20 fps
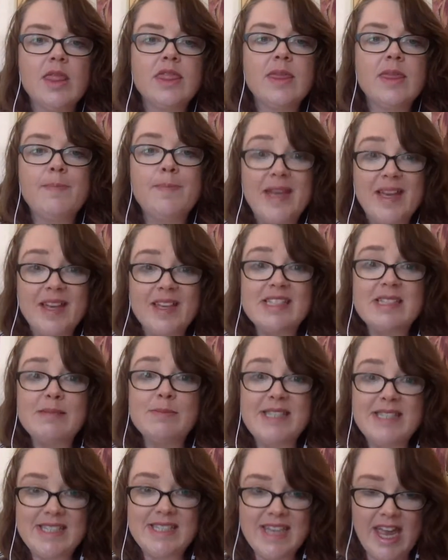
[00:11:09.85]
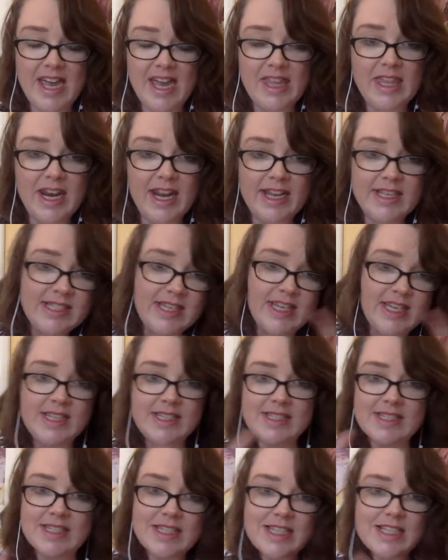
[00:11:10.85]
the biggest mistake that I
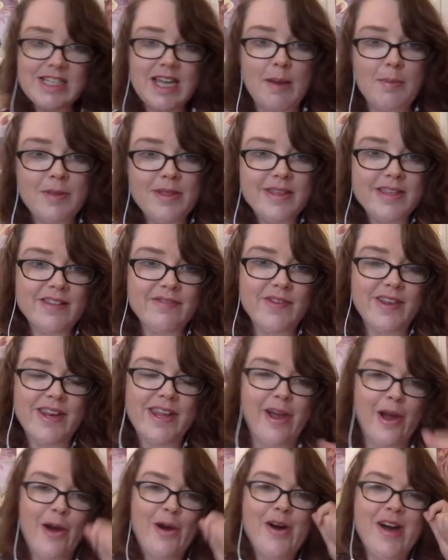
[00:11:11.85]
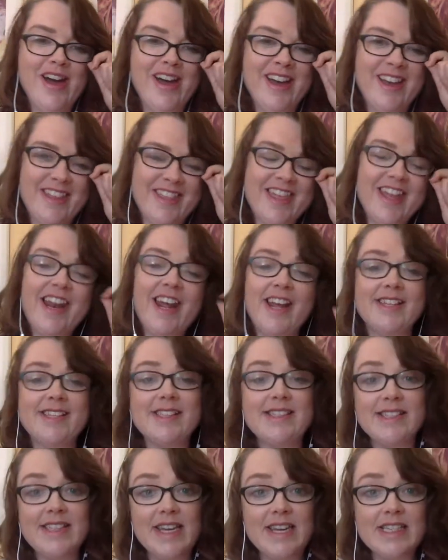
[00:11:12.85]
teased at the top of this video that I
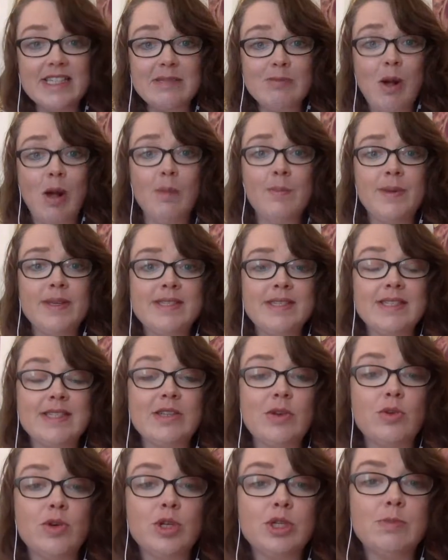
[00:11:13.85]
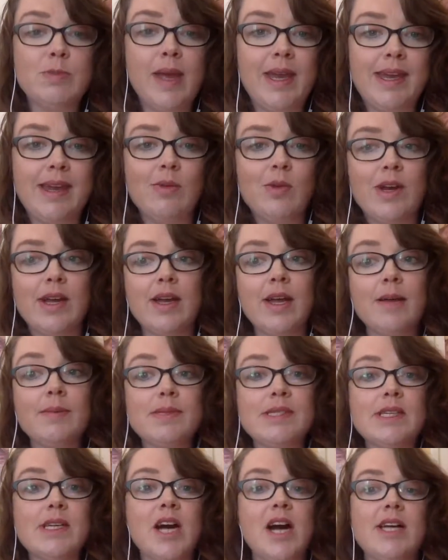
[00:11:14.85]
see small business owners making when it
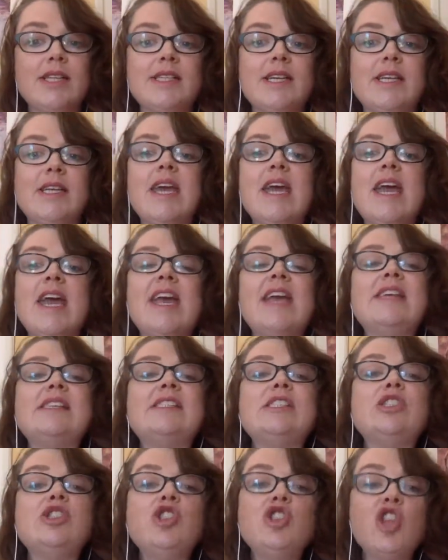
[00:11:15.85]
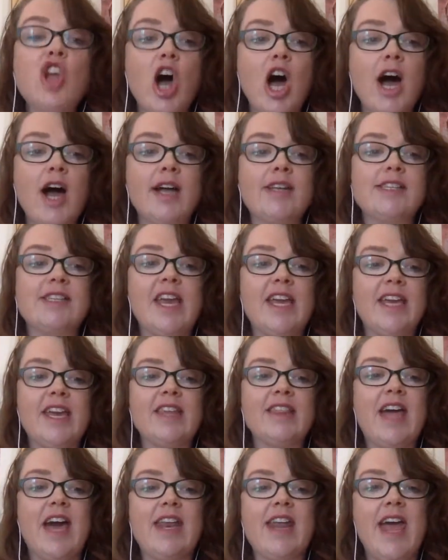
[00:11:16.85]
comes to content is not
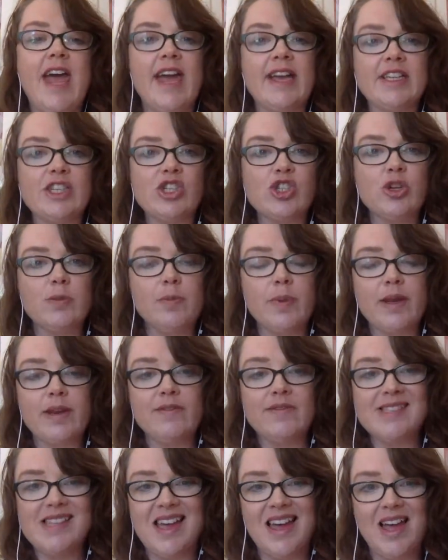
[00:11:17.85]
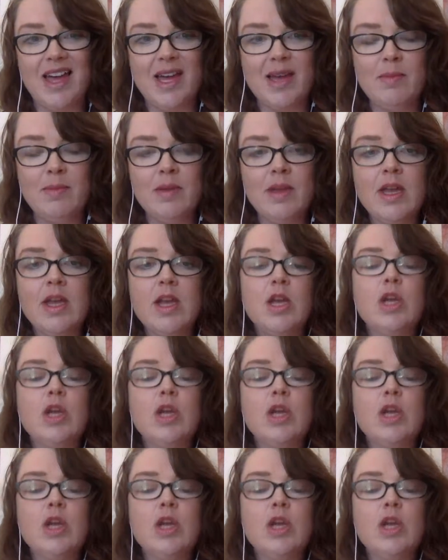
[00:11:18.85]
taking that extra bit of time